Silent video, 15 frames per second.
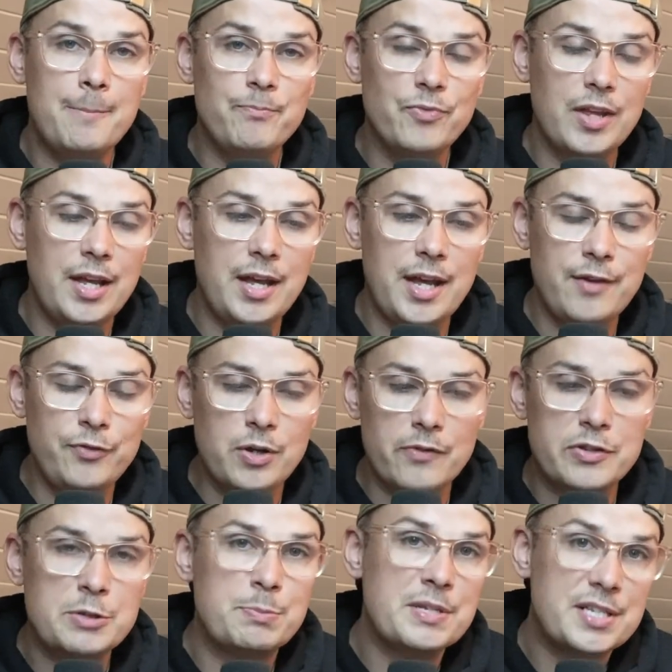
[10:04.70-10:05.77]
if you have
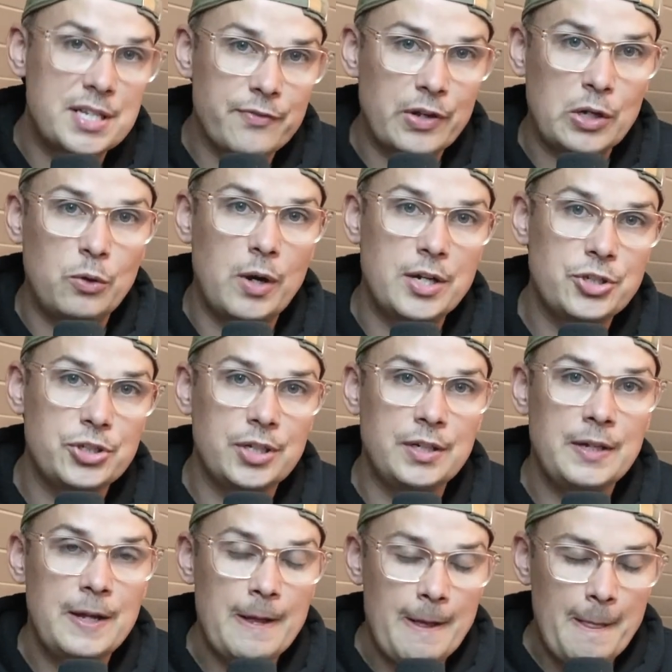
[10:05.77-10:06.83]
a specific question.
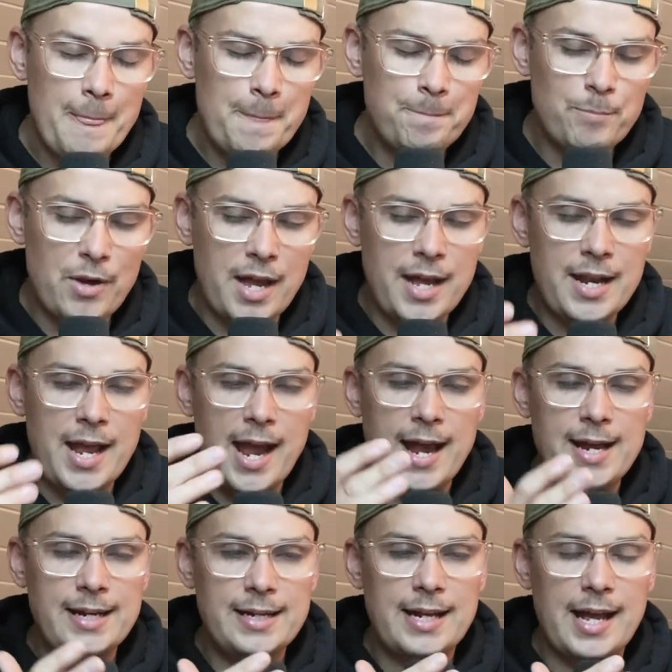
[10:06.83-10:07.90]

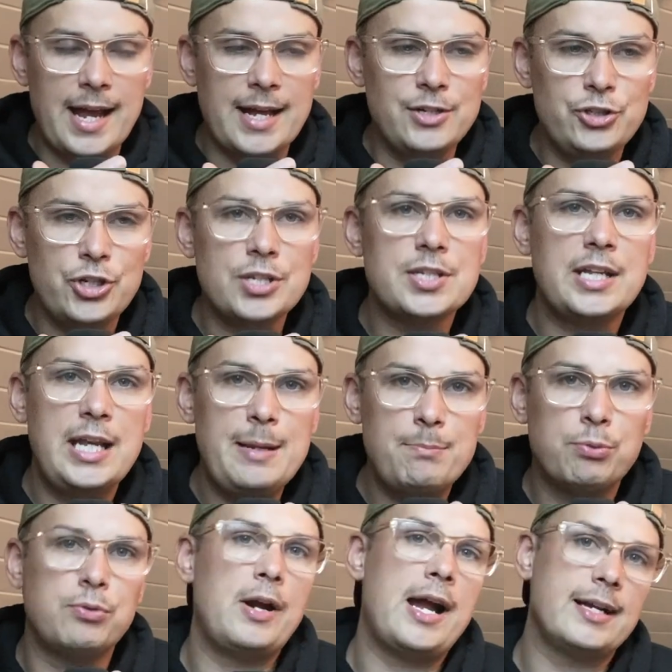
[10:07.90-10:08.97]
And just keep
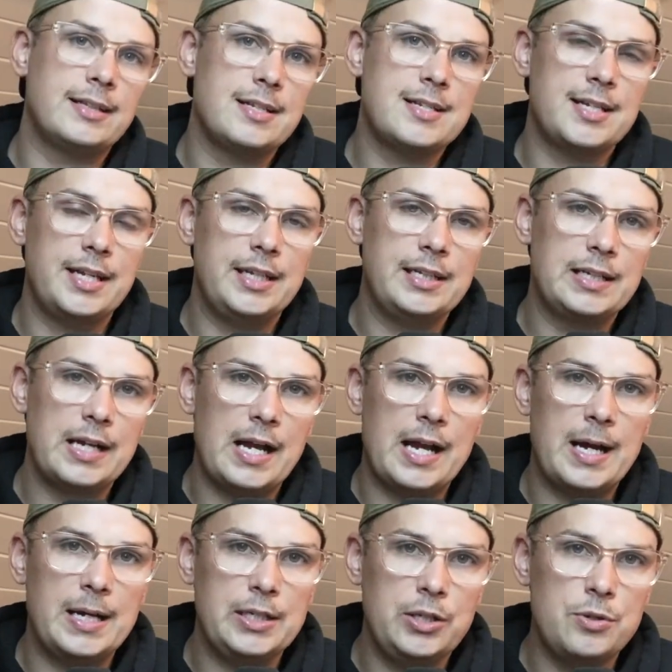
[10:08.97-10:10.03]
practicing
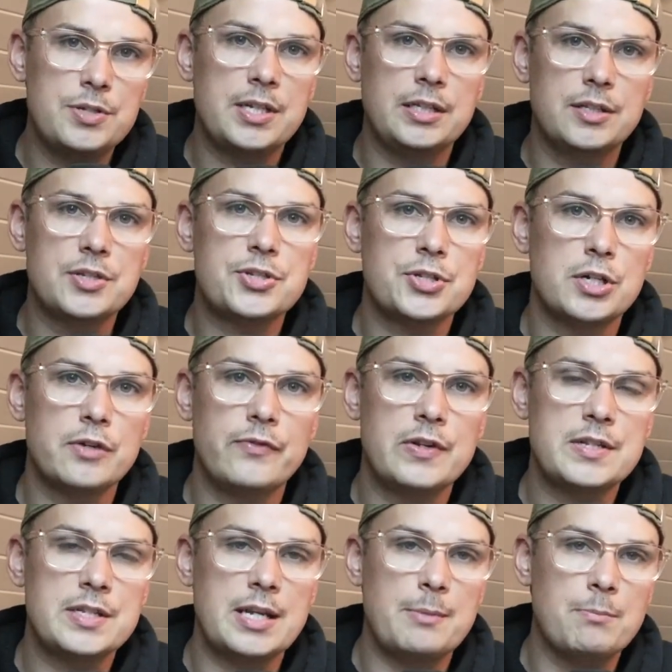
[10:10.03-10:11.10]
using the
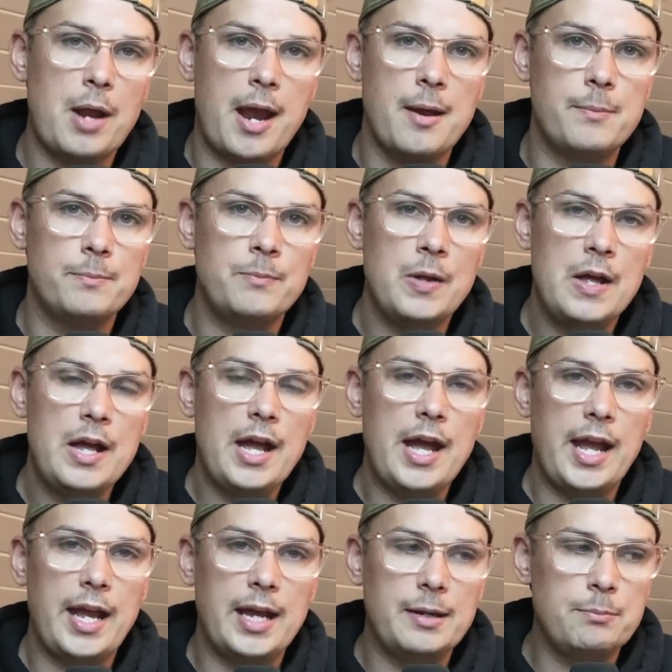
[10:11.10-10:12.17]
service and
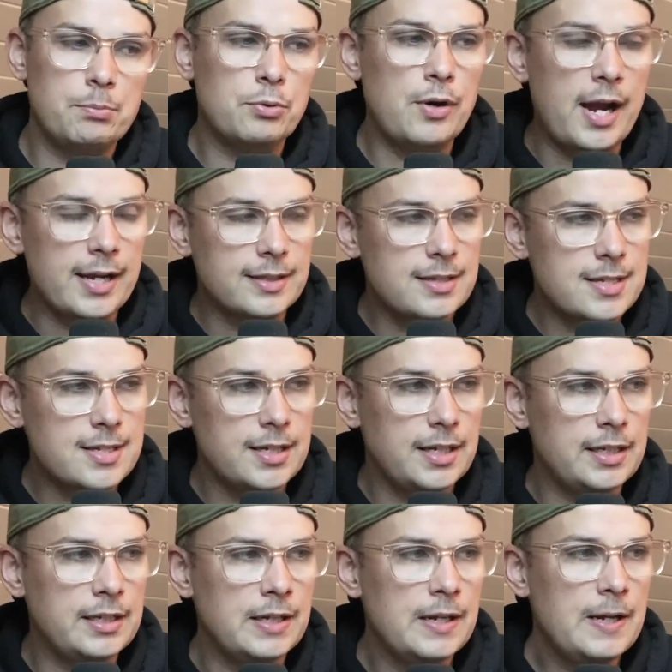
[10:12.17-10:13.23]

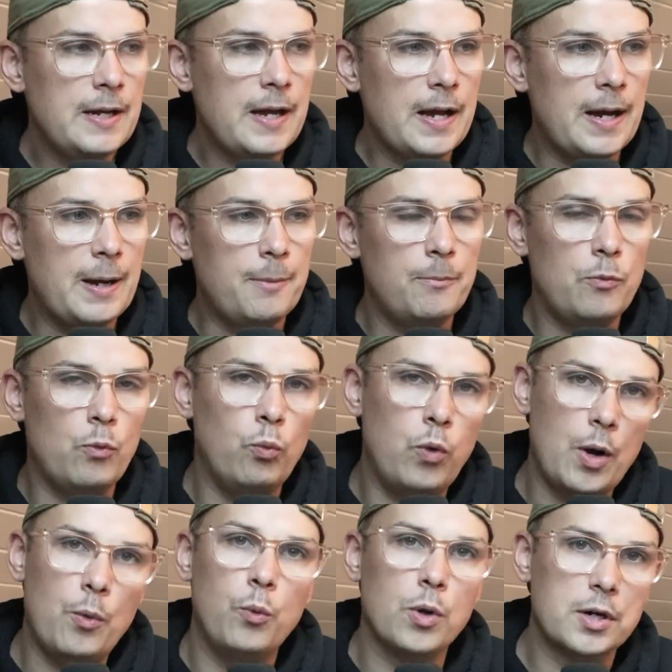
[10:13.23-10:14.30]
practicing
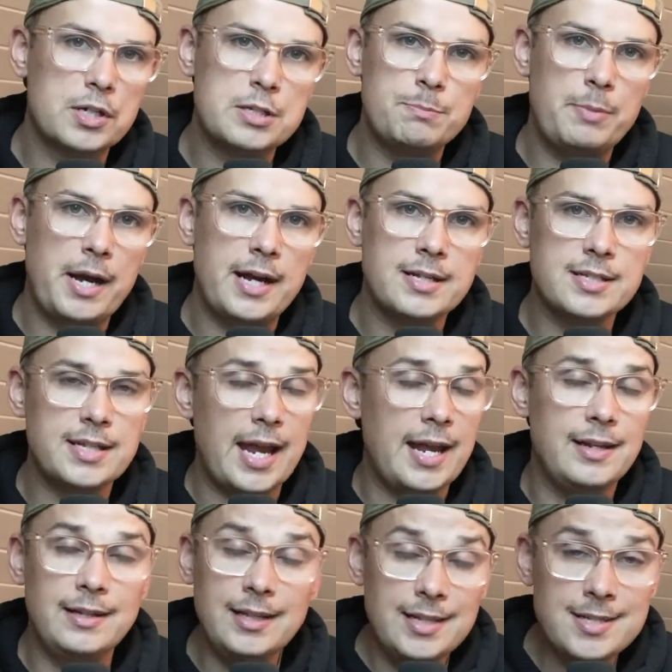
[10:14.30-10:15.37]
what works best.
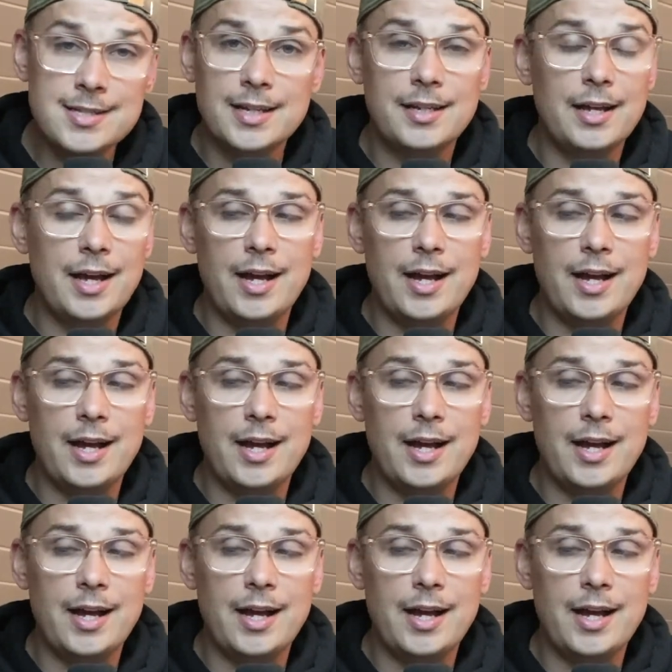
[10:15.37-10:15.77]
And listen,